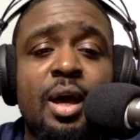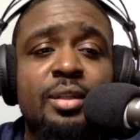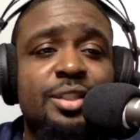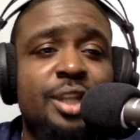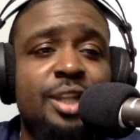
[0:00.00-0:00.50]

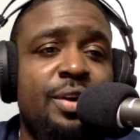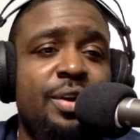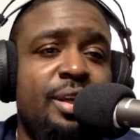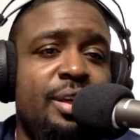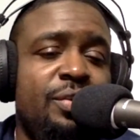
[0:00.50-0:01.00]

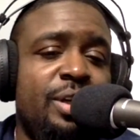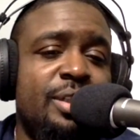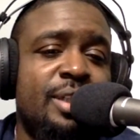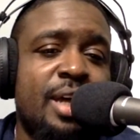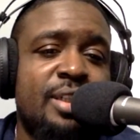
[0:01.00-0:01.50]
Jerry
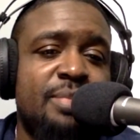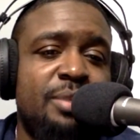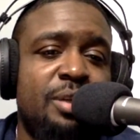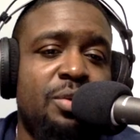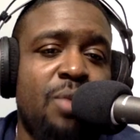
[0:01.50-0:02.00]
criticized him a
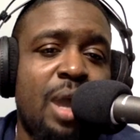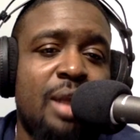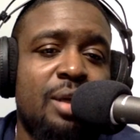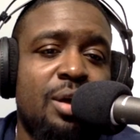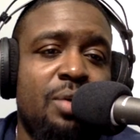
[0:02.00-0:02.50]
little while
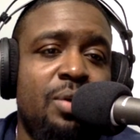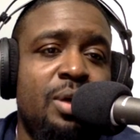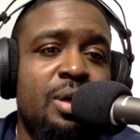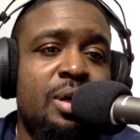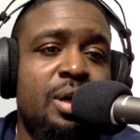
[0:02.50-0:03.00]
ago,
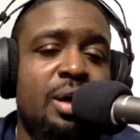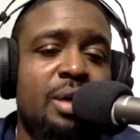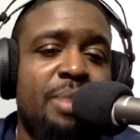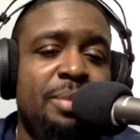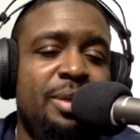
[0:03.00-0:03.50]

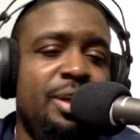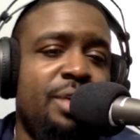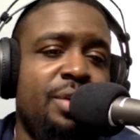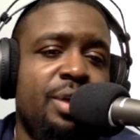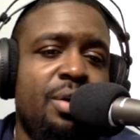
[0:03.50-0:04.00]
maybe a
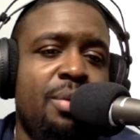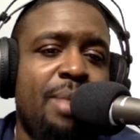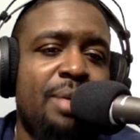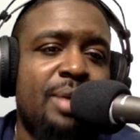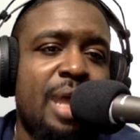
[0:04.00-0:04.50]
year ago,
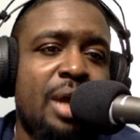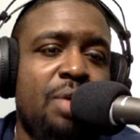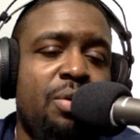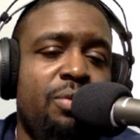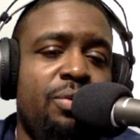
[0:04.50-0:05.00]
about not
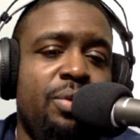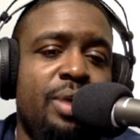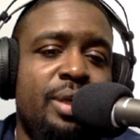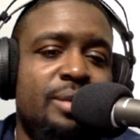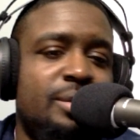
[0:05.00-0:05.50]
going for
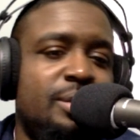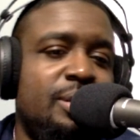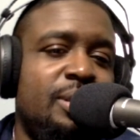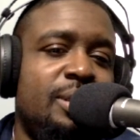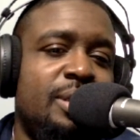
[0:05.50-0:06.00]
it, and
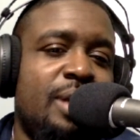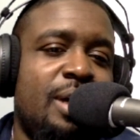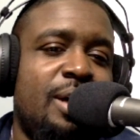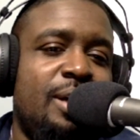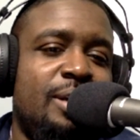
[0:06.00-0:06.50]

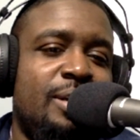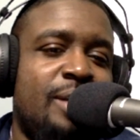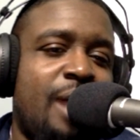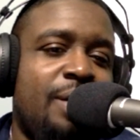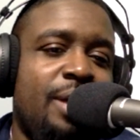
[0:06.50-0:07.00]

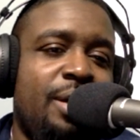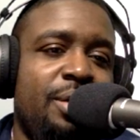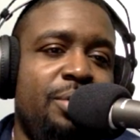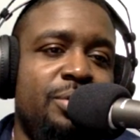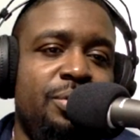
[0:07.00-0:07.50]
now Garrett
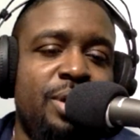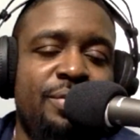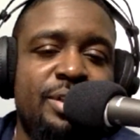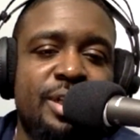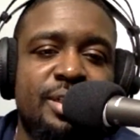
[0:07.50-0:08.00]
goes for it
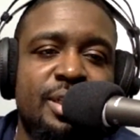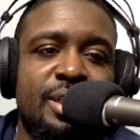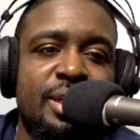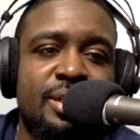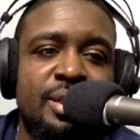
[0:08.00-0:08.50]
every chance he
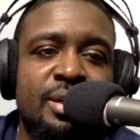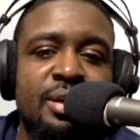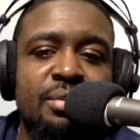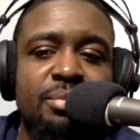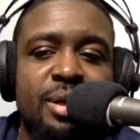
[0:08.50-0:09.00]
gets.
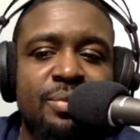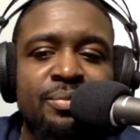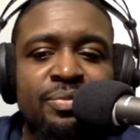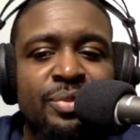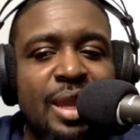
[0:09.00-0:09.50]
But
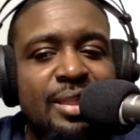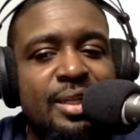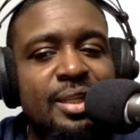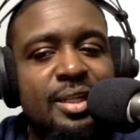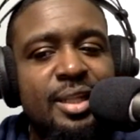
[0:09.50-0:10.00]
at the
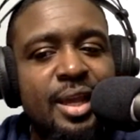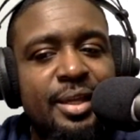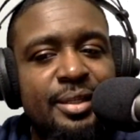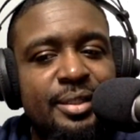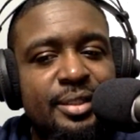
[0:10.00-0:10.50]
end of the
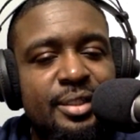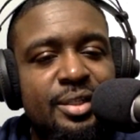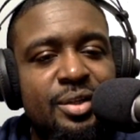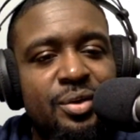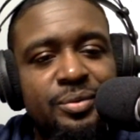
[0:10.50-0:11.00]
day,
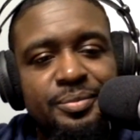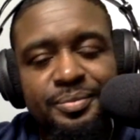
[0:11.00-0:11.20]
you know,